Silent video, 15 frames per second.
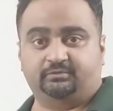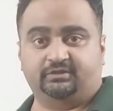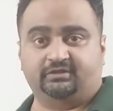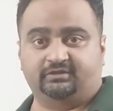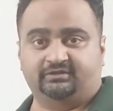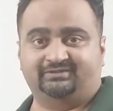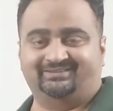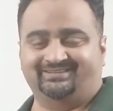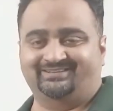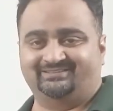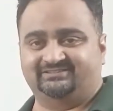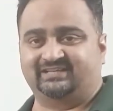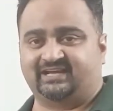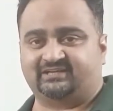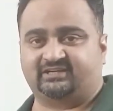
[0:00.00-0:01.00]

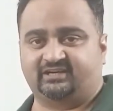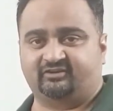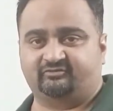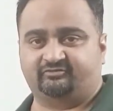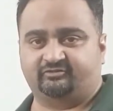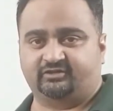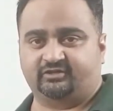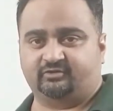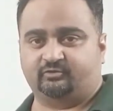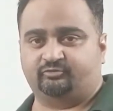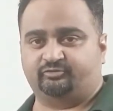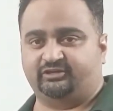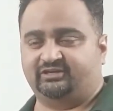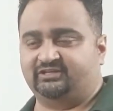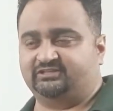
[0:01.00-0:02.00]
It's that kind of
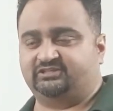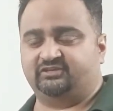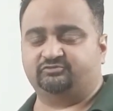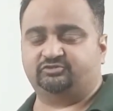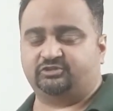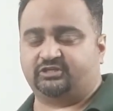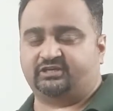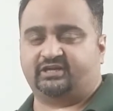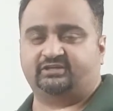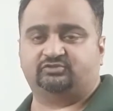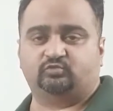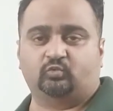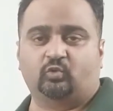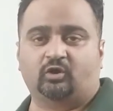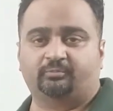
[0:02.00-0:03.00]
feel. It gives you that
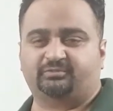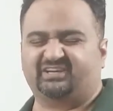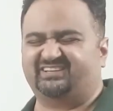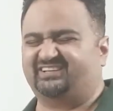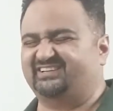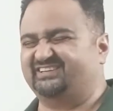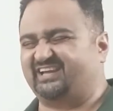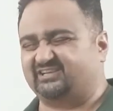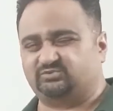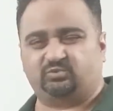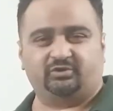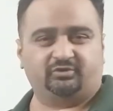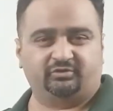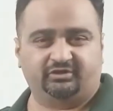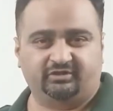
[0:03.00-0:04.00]
nice warmth. I think that's
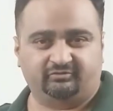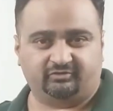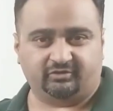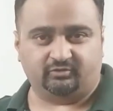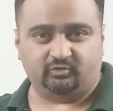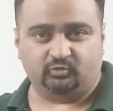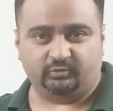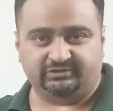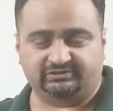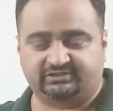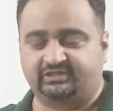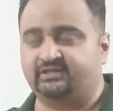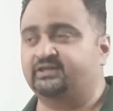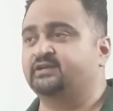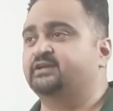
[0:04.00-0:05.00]
what you need for a good
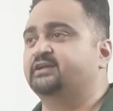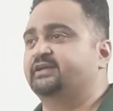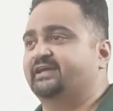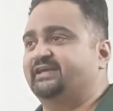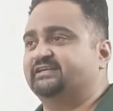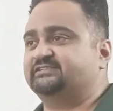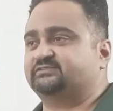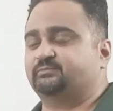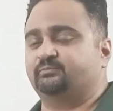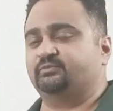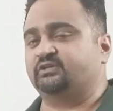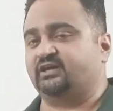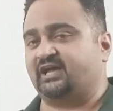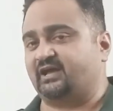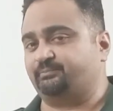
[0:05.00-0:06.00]
whiskey, is
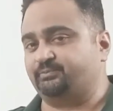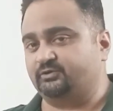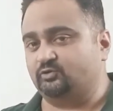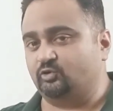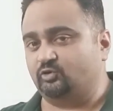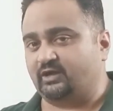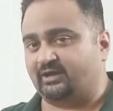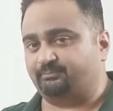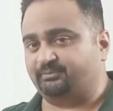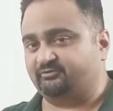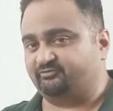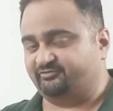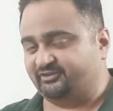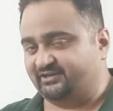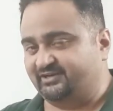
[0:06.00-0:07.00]
the
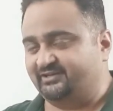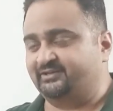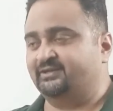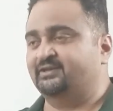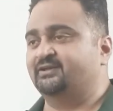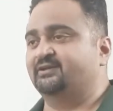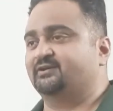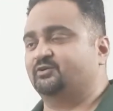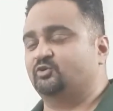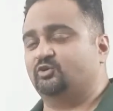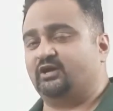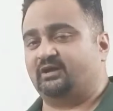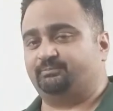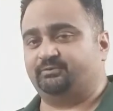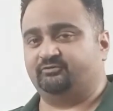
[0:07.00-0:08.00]
happy feeling, go
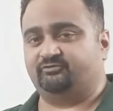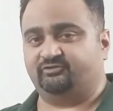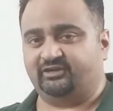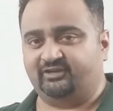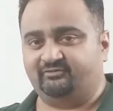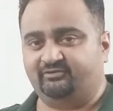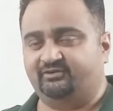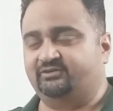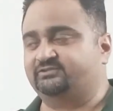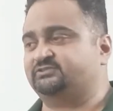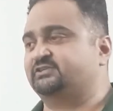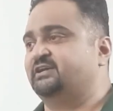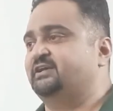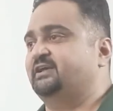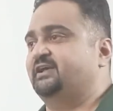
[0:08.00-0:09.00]
happy
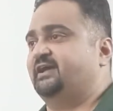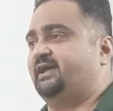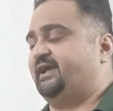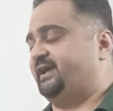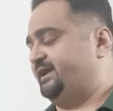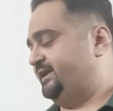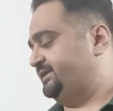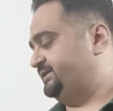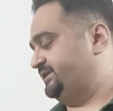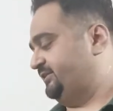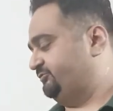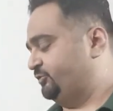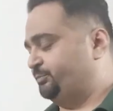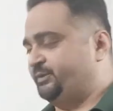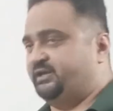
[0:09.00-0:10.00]
flavors. And
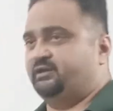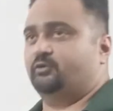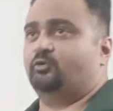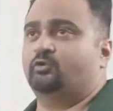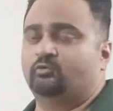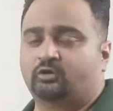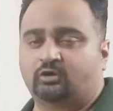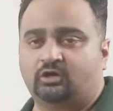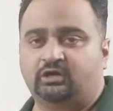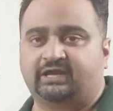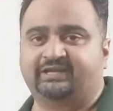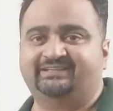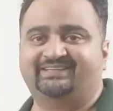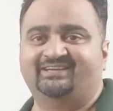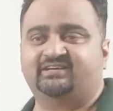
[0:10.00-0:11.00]
yeah, for me overall,
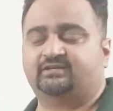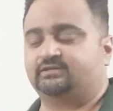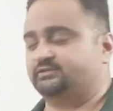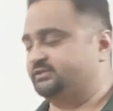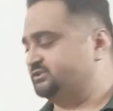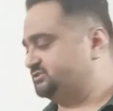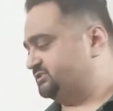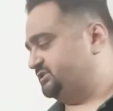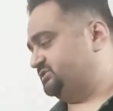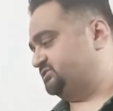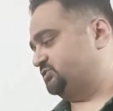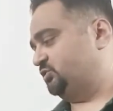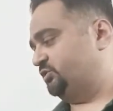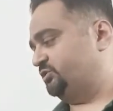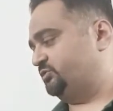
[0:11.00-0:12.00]
I think this
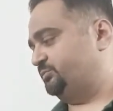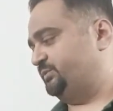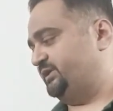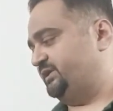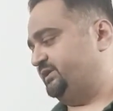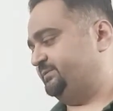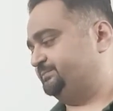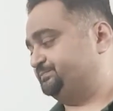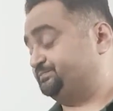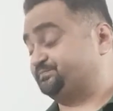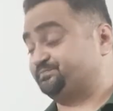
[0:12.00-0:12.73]
is going to be,